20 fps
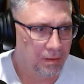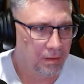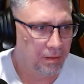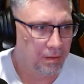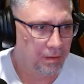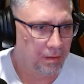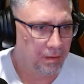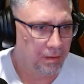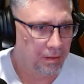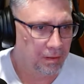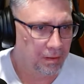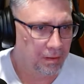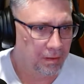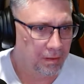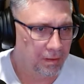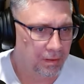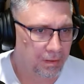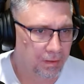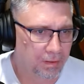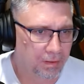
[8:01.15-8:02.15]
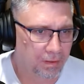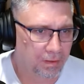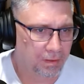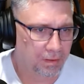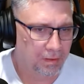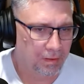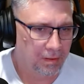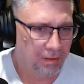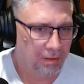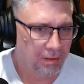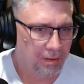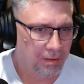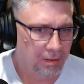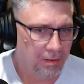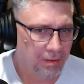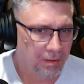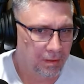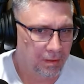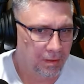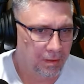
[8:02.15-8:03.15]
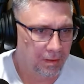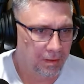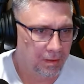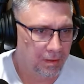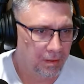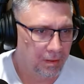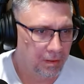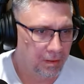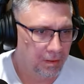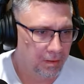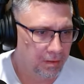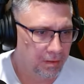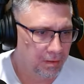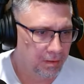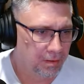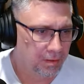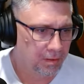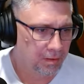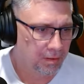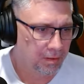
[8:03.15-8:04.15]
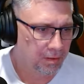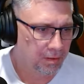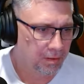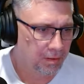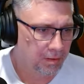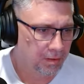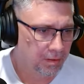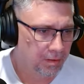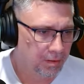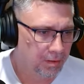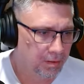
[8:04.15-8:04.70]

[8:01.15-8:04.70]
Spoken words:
(not speaking)